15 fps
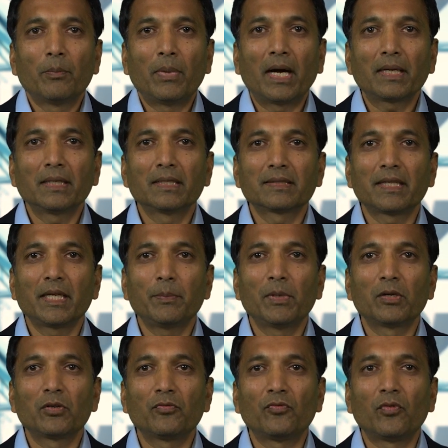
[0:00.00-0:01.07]
Partners are
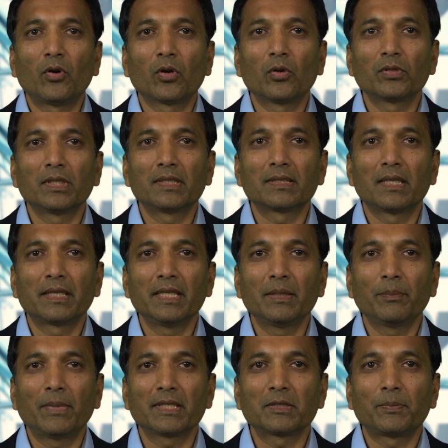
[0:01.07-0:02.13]
able to follow the
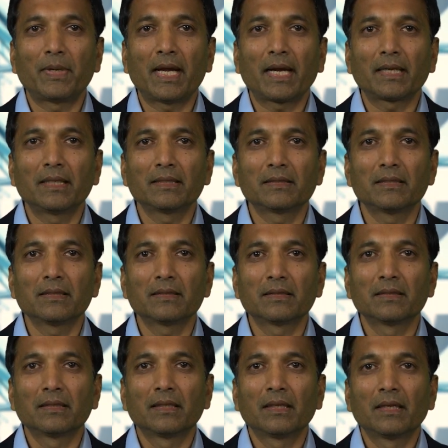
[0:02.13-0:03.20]
resulting best practices
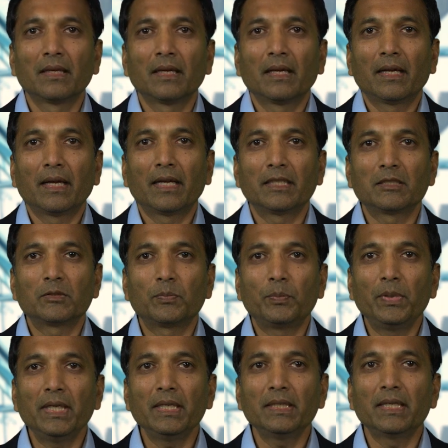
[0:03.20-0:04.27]
and
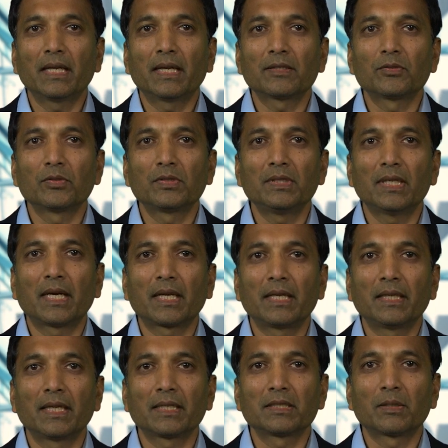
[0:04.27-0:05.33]
speed their S O C
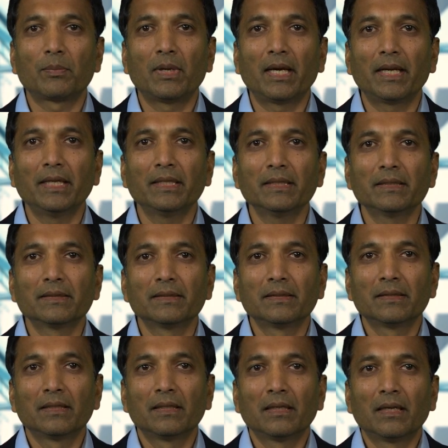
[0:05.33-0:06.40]
architecture planning,
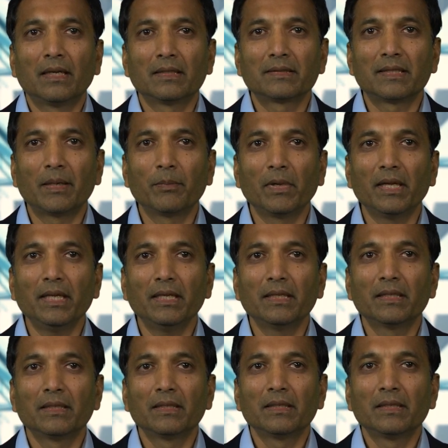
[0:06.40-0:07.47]
assembly,
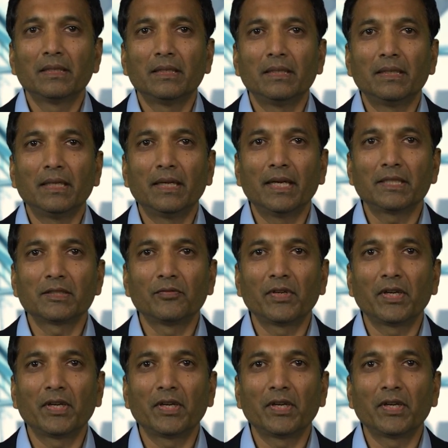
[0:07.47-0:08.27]
integration